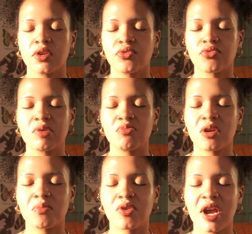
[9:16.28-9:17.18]
Three
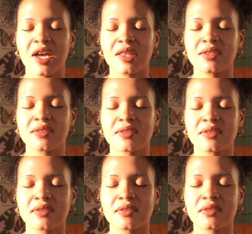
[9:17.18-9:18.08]
more
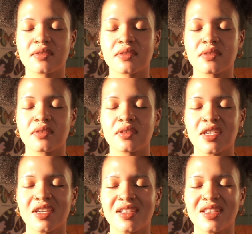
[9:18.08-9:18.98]
breaths.
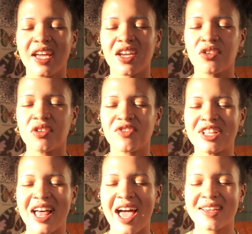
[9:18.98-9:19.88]
Let go and
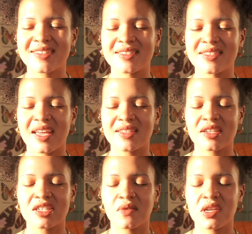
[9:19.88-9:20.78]
relax into that
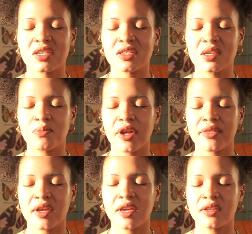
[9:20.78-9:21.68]
situation. Deep
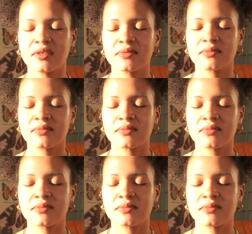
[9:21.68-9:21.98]
breath in.